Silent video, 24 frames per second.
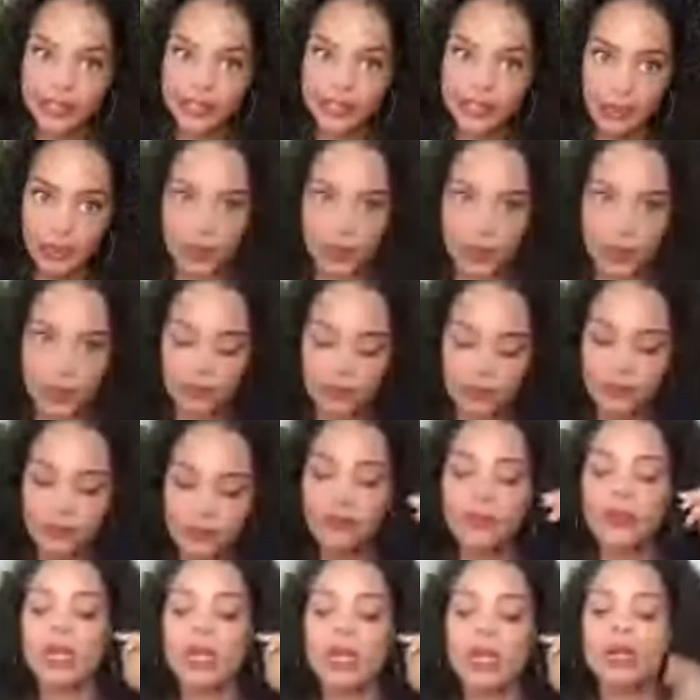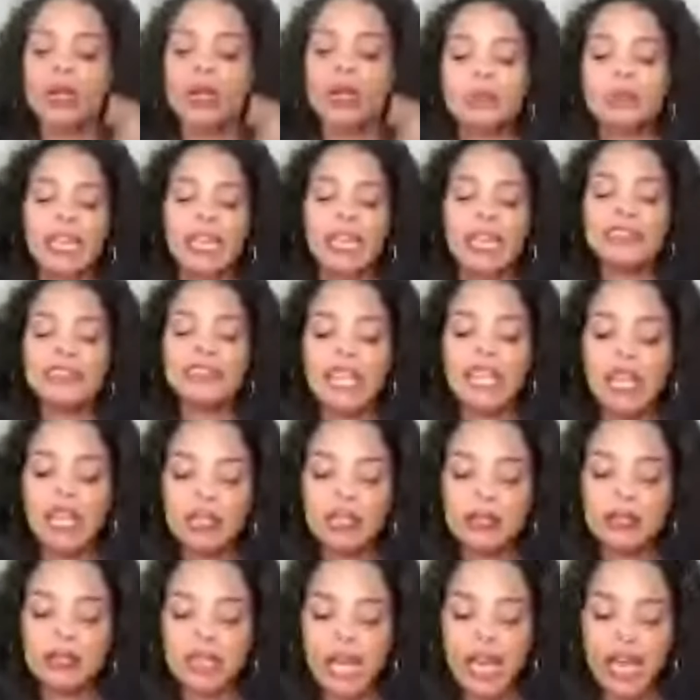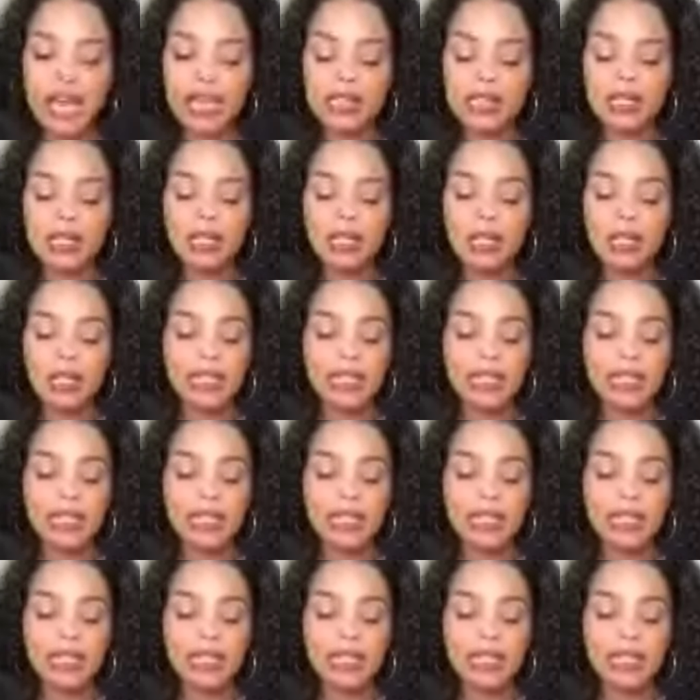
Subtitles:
They said that His Majesty